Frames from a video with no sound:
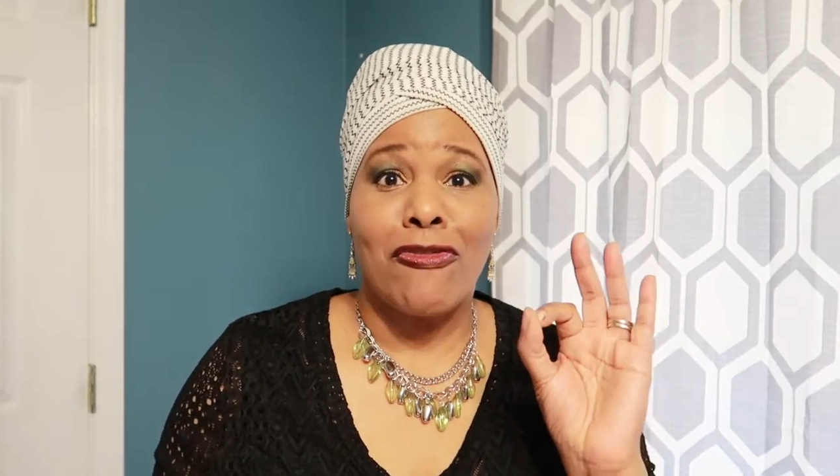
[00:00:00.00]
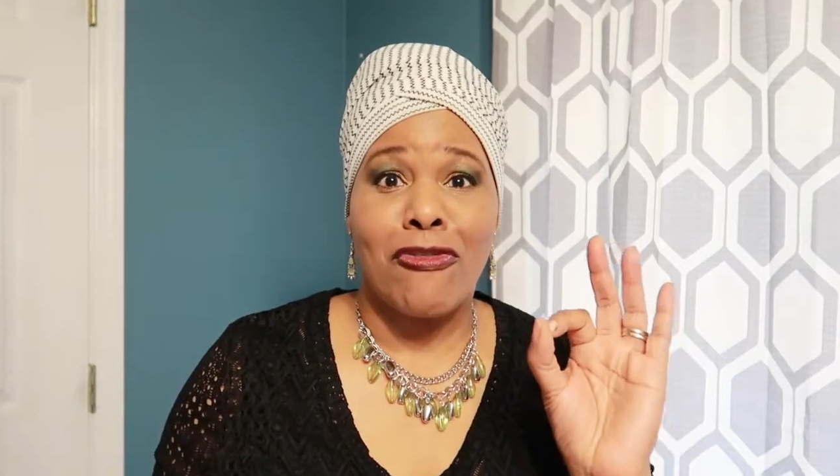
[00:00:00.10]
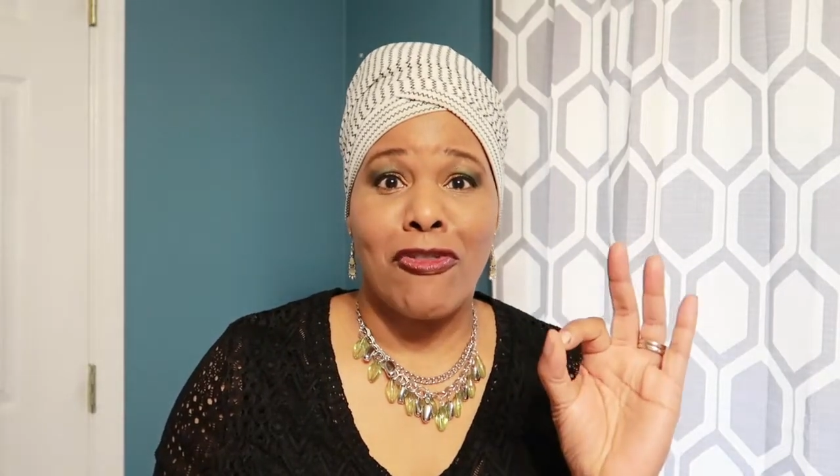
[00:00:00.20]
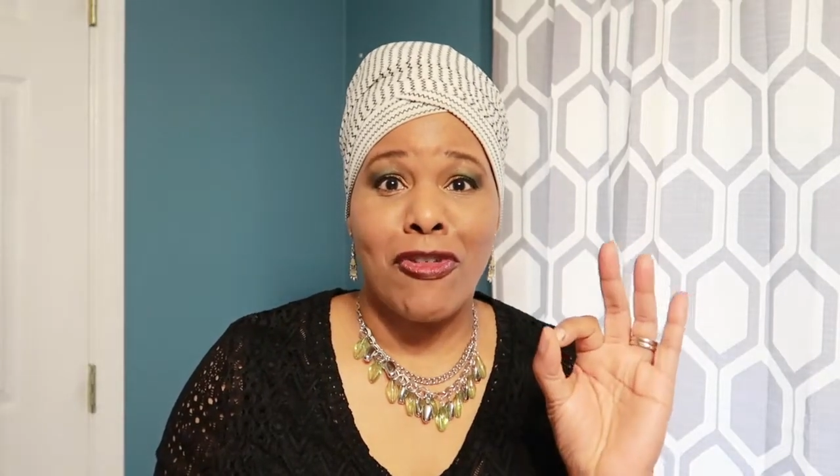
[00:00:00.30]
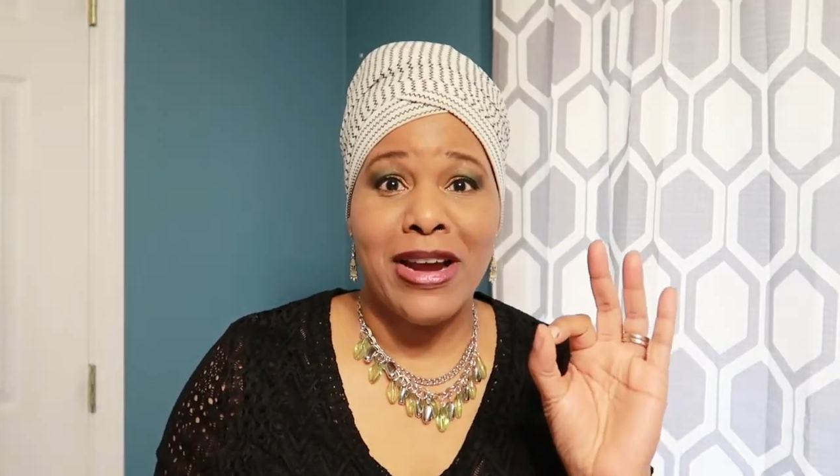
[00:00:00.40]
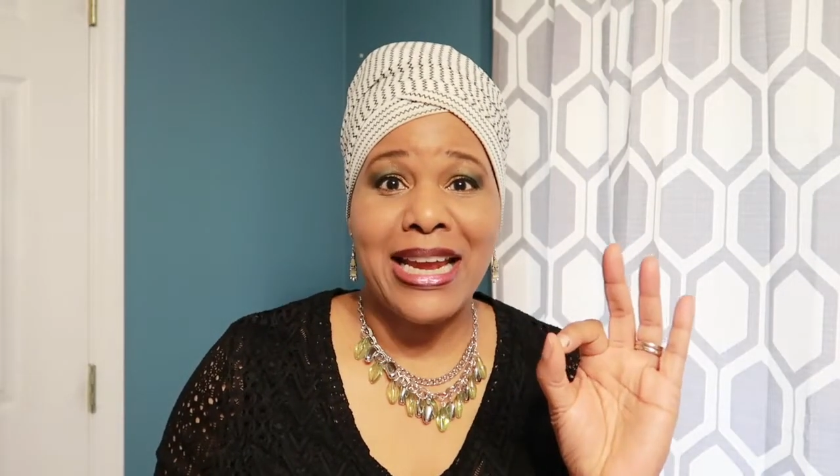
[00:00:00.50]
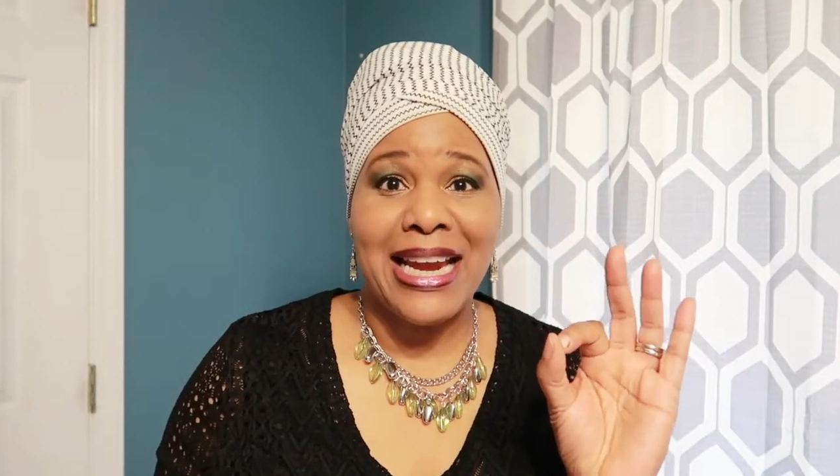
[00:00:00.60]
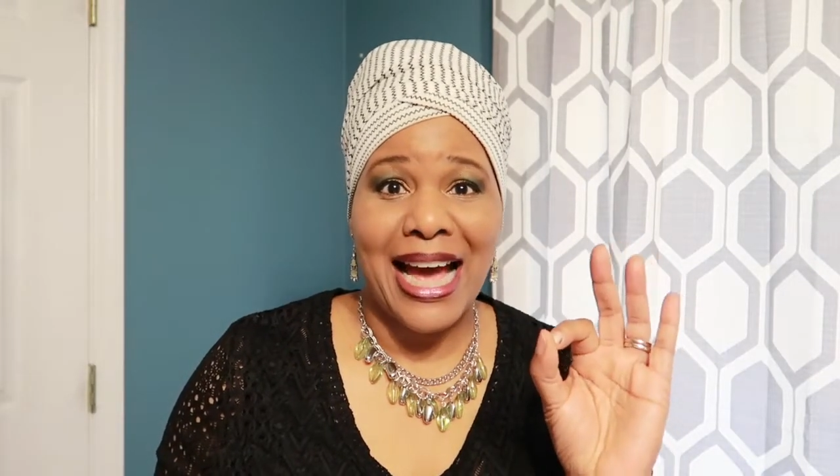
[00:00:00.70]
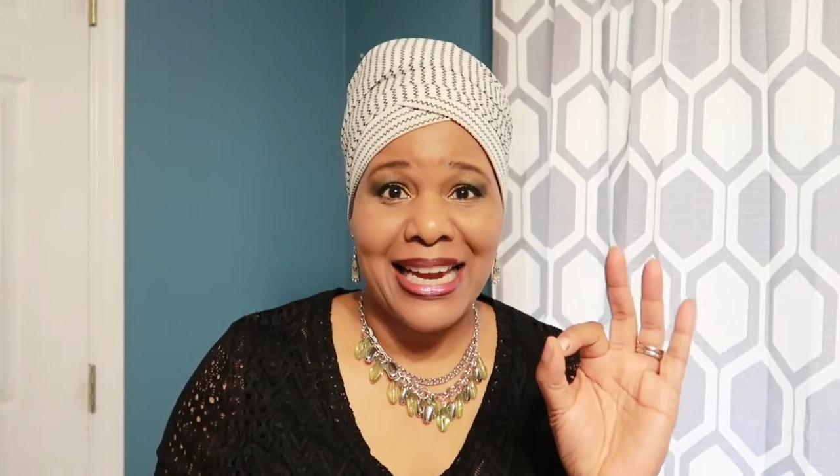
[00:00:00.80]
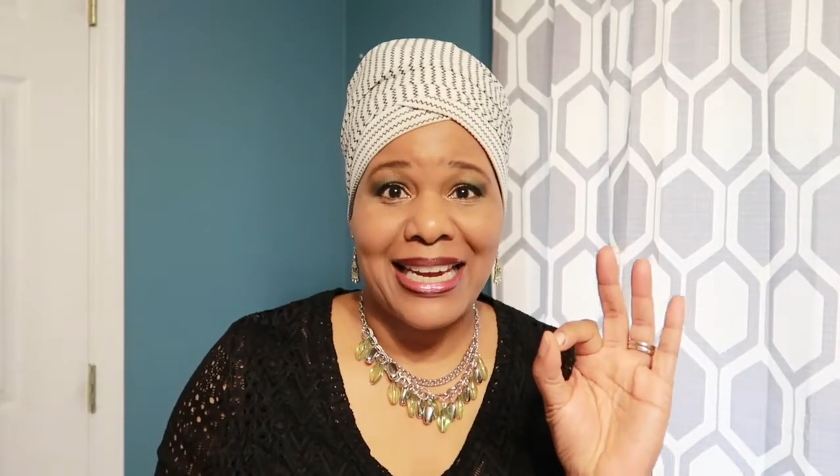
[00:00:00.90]
Free
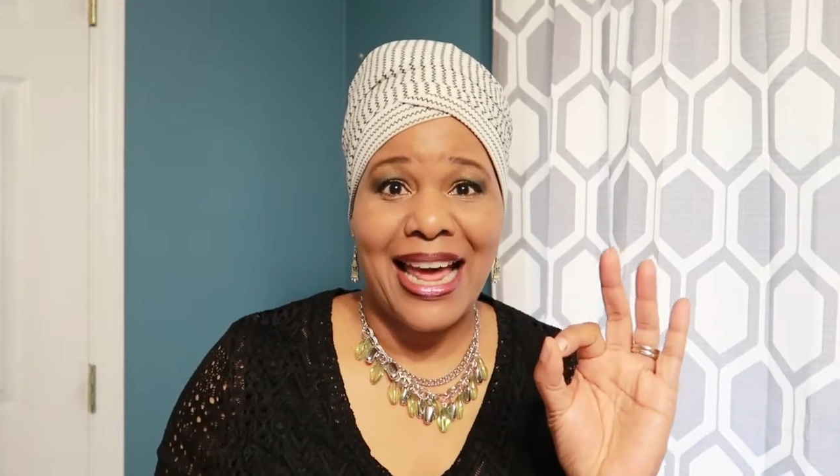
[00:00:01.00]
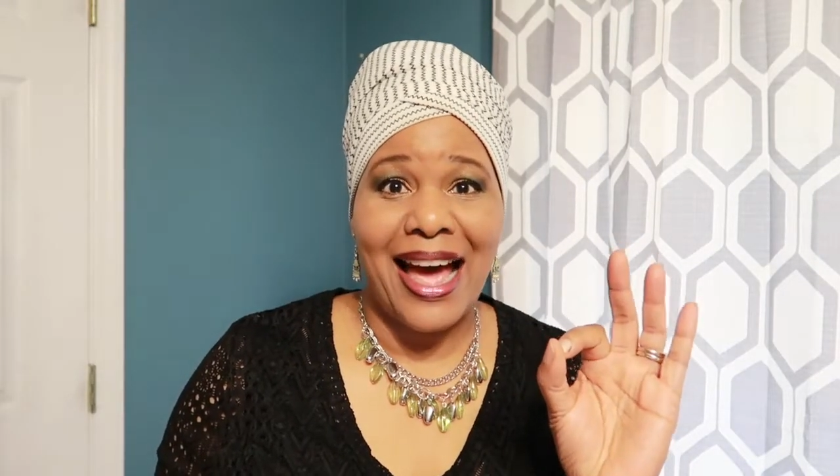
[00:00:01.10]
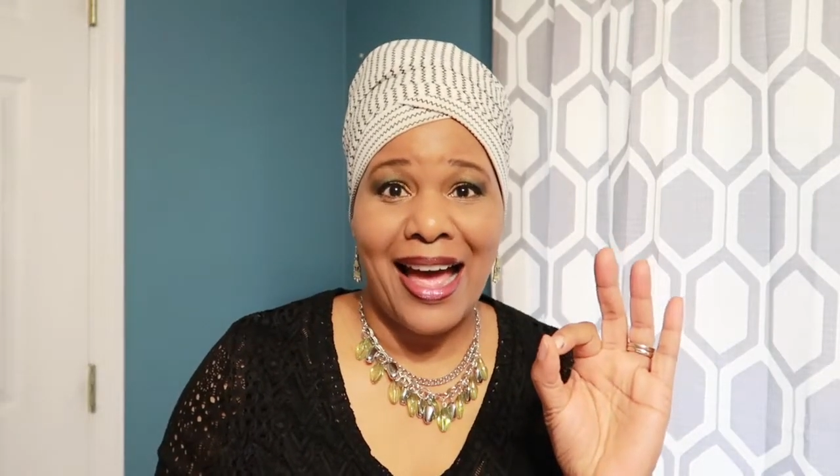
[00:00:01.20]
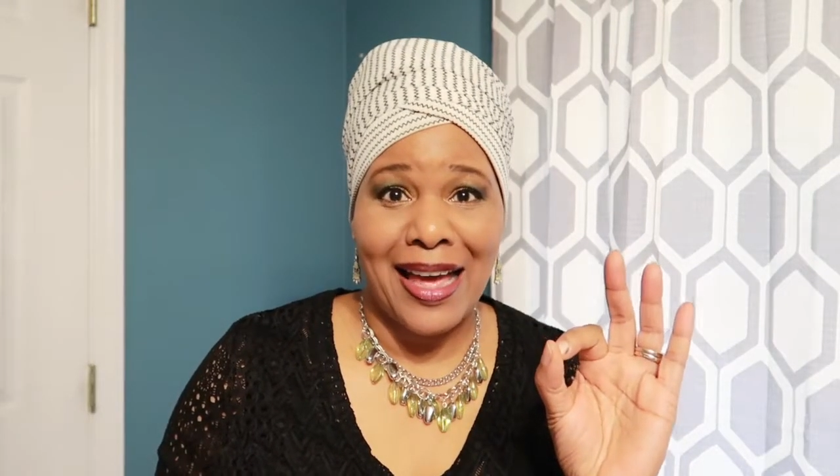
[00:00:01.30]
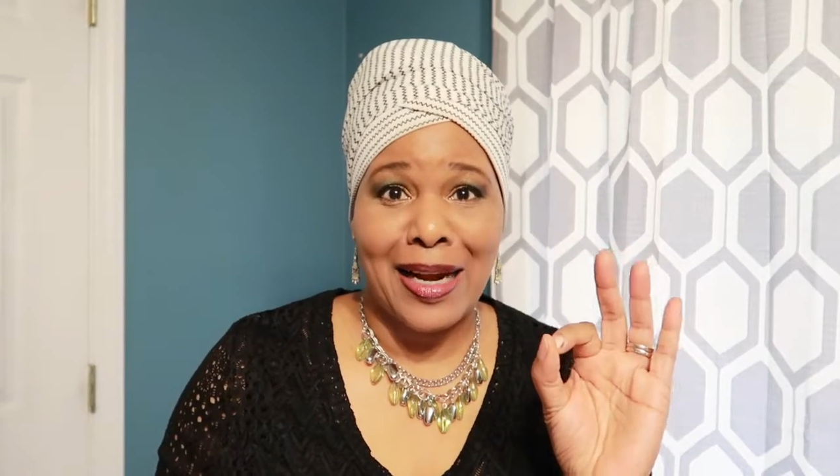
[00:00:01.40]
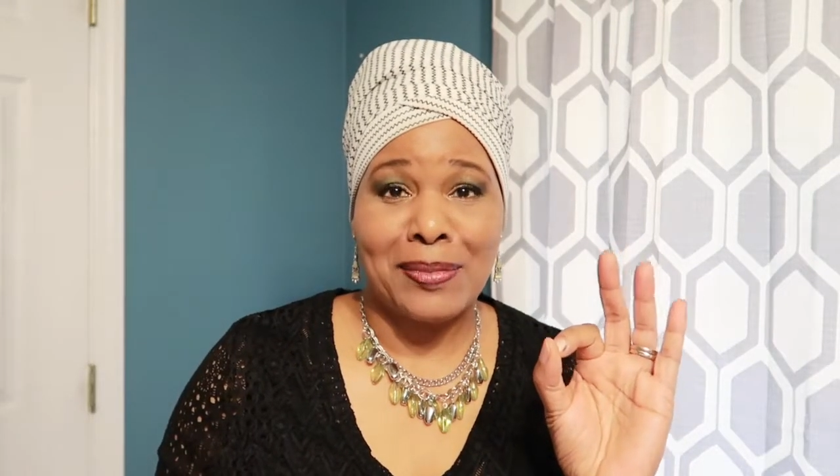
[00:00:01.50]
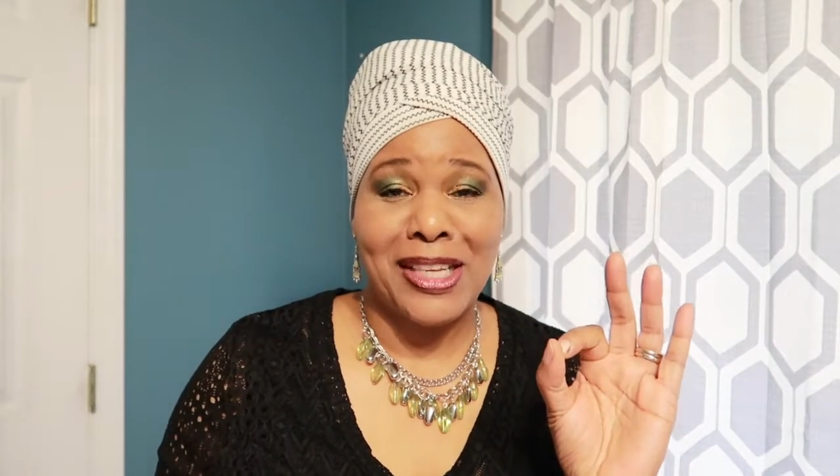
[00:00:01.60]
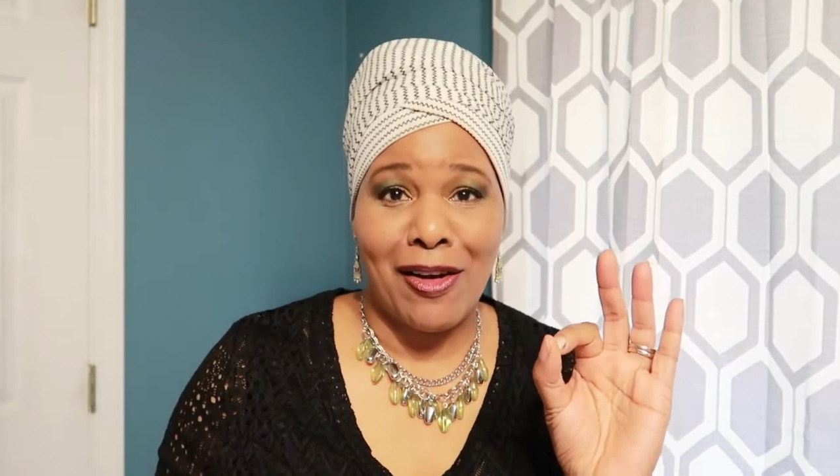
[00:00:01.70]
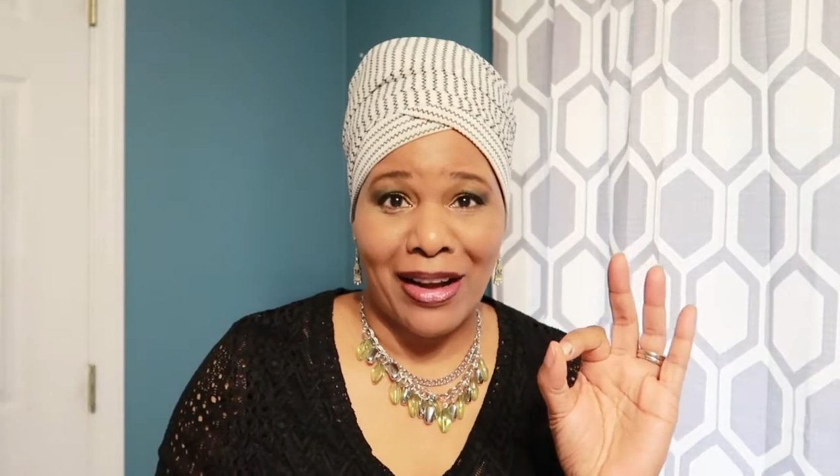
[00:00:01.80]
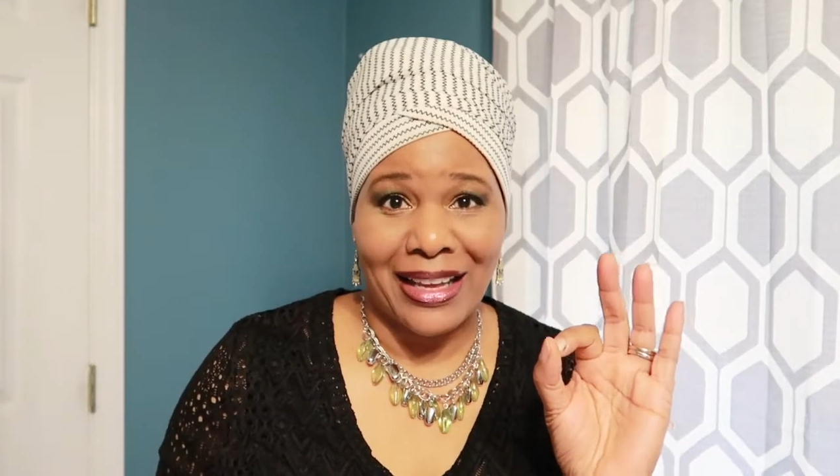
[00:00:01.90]
99, I'm
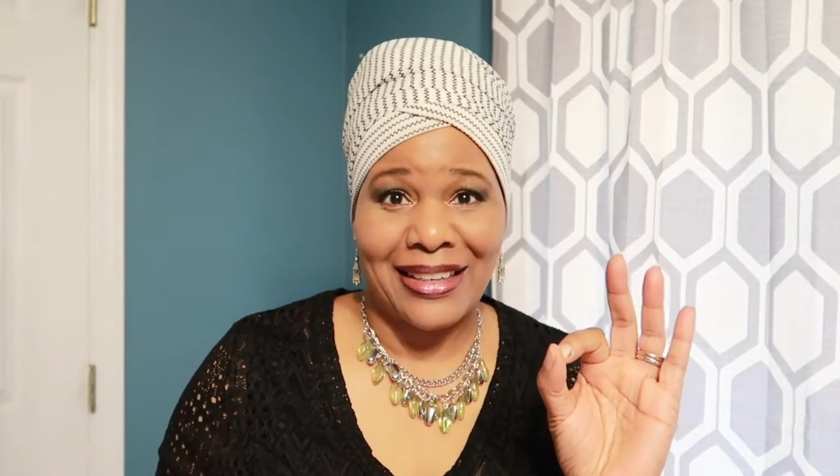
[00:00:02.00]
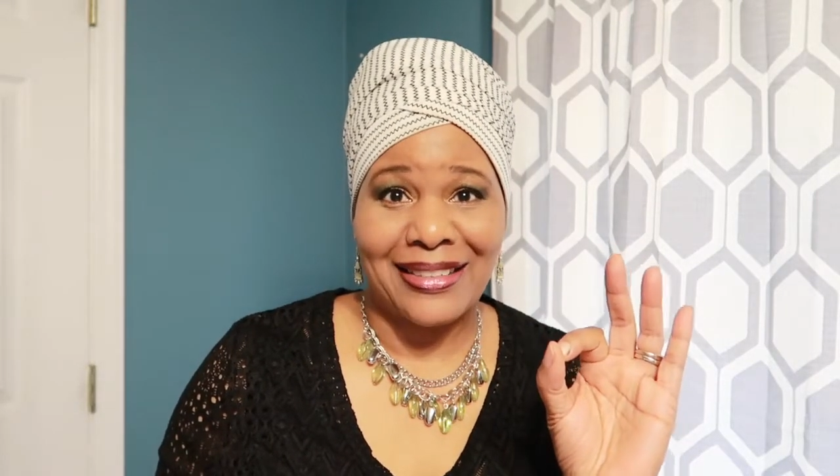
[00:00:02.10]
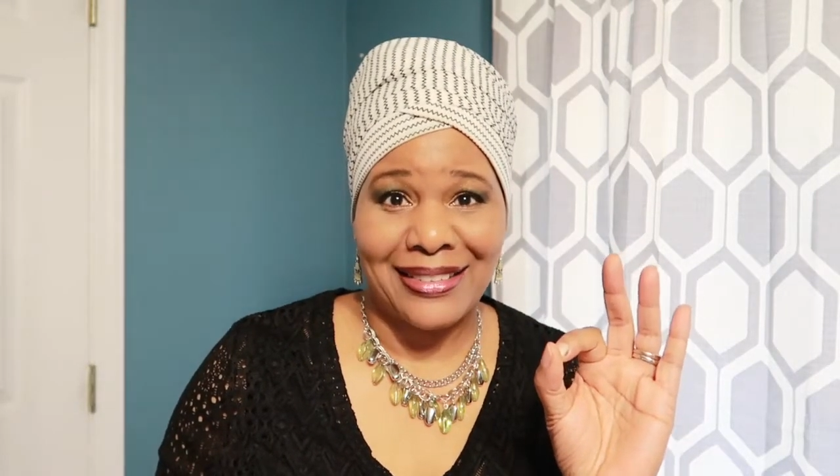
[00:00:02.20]
talking.